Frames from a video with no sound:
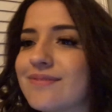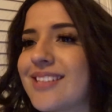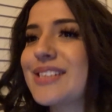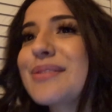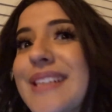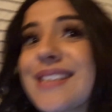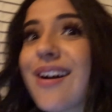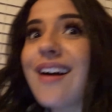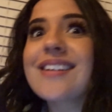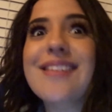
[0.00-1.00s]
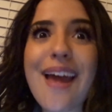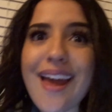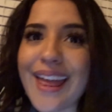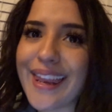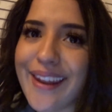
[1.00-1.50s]
That's what the song
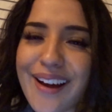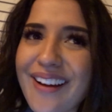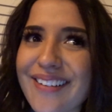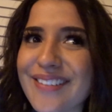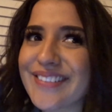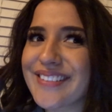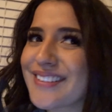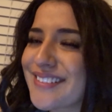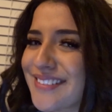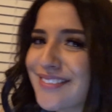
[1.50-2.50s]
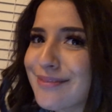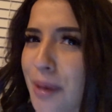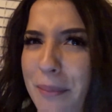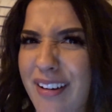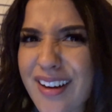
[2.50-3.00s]
said.
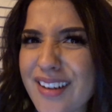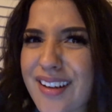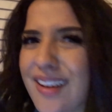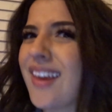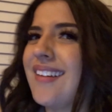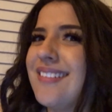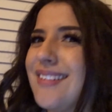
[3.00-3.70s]
I'm not gonna kill